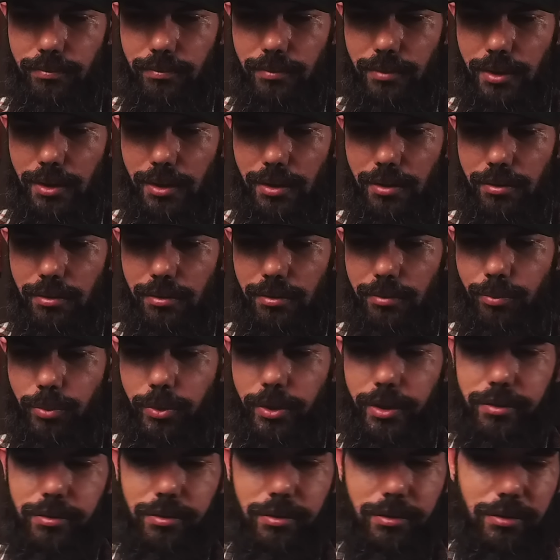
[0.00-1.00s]
and the
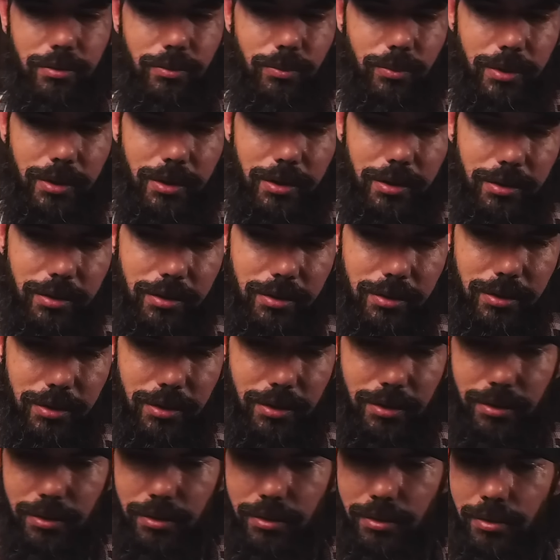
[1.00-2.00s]
pressure switch,
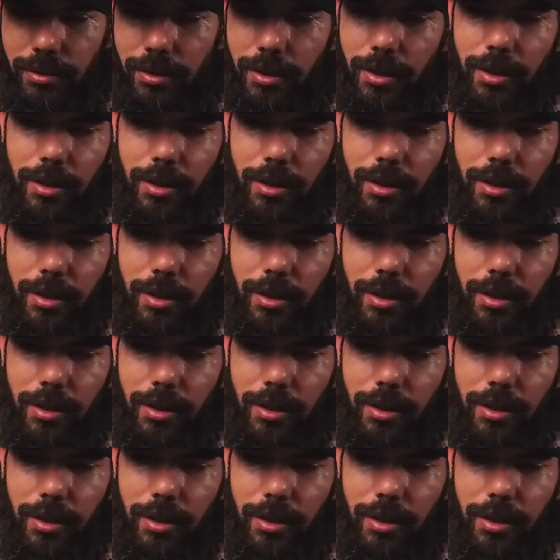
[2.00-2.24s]
and